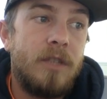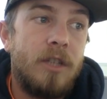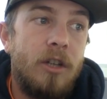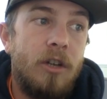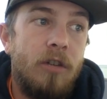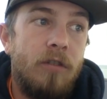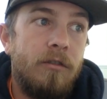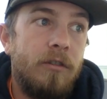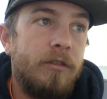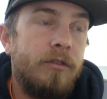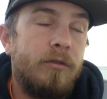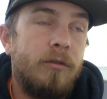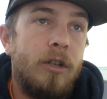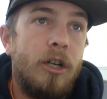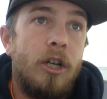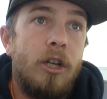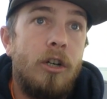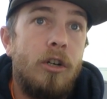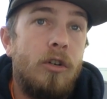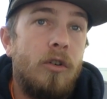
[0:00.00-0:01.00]

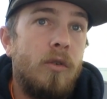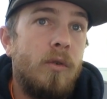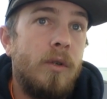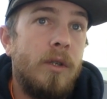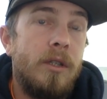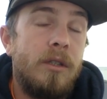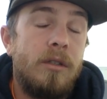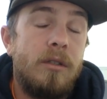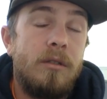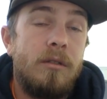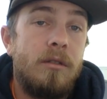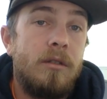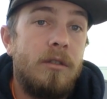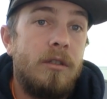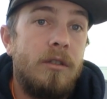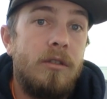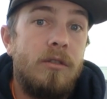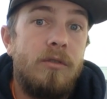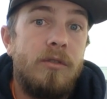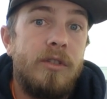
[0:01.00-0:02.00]
overthrow and
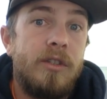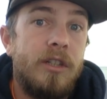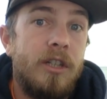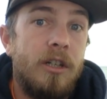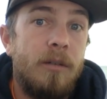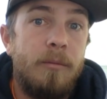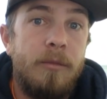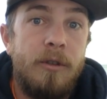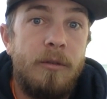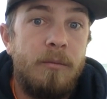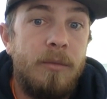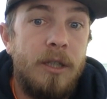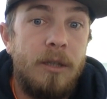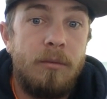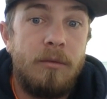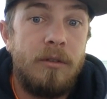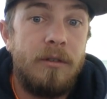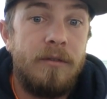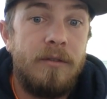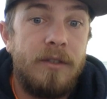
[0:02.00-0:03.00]
usurp the
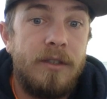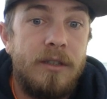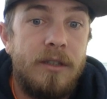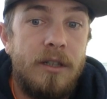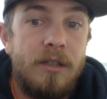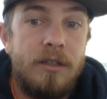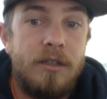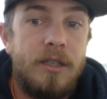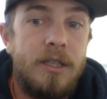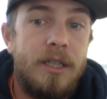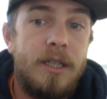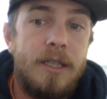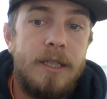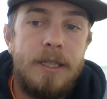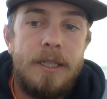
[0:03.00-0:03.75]
people of this country.